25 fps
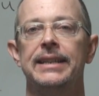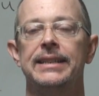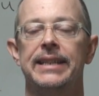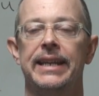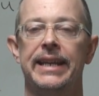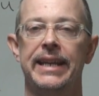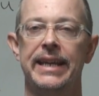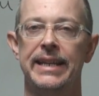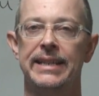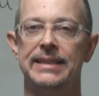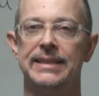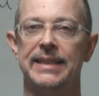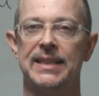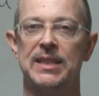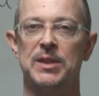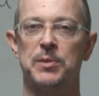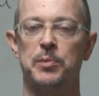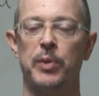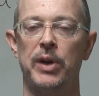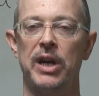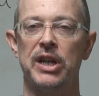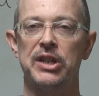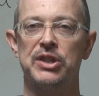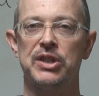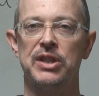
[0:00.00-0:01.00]
Today's
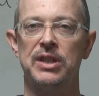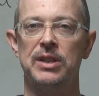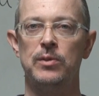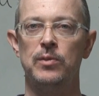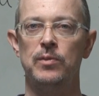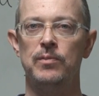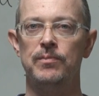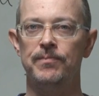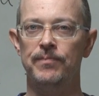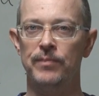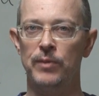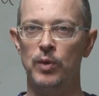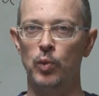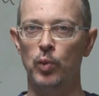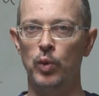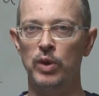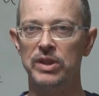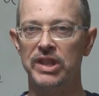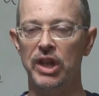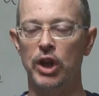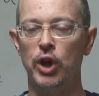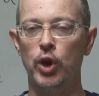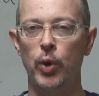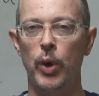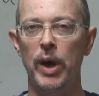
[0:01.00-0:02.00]
expression
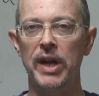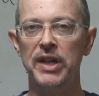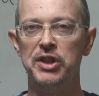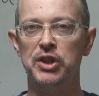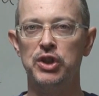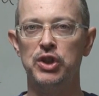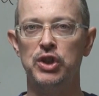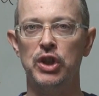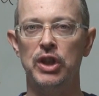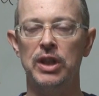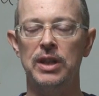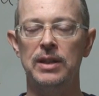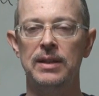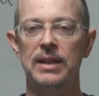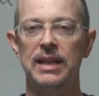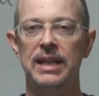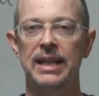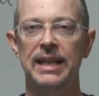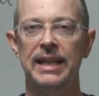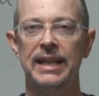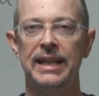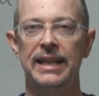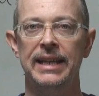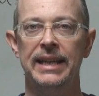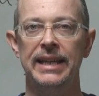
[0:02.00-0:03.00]
was a question,
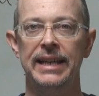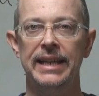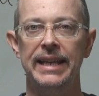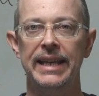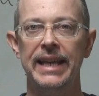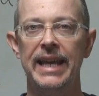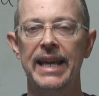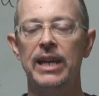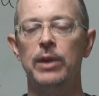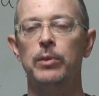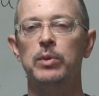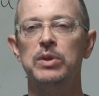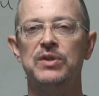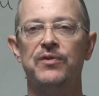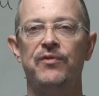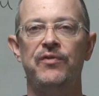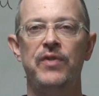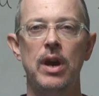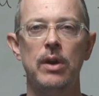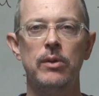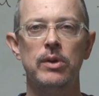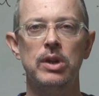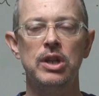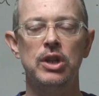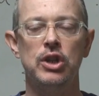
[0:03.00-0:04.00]
and it was
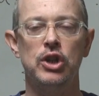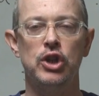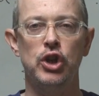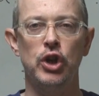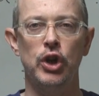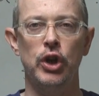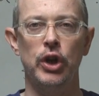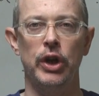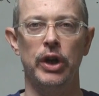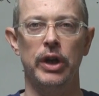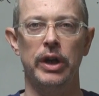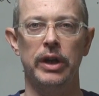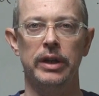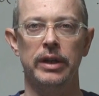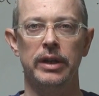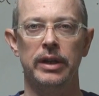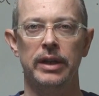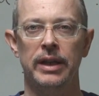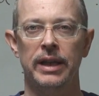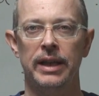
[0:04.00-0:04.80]
very good.